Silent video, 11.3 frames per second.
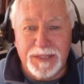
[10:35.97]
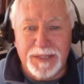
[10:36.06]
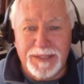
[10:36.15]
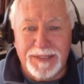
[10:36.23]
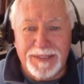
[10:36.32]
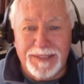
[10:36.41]

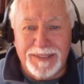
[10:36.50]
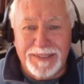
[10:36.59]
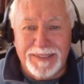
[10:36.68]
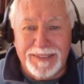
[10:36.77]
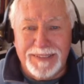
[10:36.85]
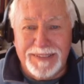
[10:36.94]

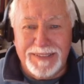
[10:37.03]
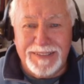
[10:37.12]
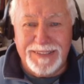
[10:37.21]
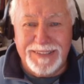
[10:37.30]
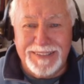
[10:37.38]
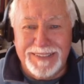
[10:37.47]

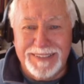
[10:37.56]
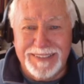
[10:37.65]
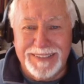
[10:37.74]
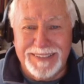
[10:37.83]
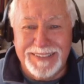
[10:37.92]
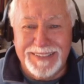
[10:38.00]

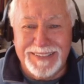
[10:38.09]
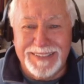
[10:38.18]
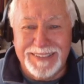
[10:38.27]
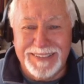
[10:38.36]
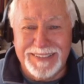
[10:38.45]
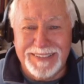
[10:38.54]

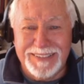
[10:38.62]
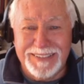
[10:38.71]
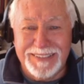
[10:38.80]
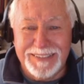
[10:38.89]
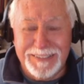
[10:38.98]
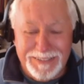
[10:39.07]

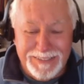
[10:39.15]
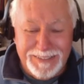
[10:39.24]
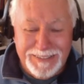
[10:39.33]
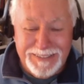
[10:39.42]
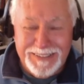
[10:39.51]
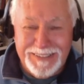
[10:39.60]

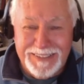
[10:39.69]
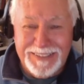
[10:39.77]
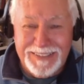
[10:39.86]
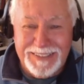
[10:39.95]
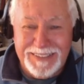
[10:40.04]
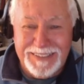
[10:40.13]

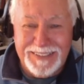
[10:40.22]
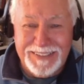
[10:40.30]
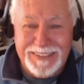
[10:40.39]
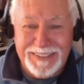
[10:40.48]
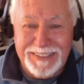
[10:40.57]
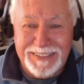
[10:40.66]

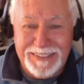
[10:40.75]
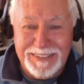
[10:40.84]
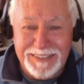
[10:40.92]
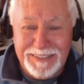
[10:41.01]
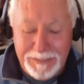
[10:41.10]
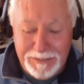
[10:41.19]

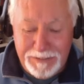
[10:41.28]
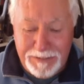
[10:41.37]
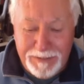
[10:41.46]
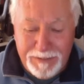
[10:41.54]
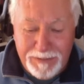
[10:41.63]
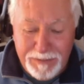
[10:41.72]

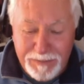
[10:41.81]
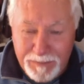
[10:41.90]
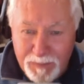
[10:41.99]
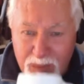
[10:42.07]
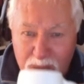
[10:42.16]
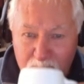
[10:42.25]

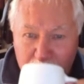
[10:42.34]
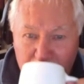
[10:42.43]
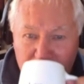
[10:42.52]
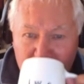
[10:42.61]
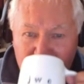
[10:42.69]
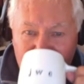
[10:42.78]

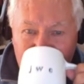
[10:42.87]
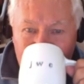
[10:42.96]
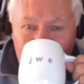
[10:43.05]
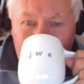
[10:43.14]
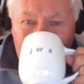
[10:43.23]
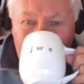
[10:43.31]

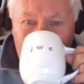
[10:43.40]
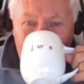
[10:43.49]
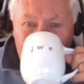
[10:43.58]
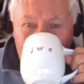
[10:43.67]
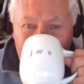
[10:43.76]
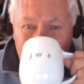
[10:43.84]
No words are spoken by the person on screen.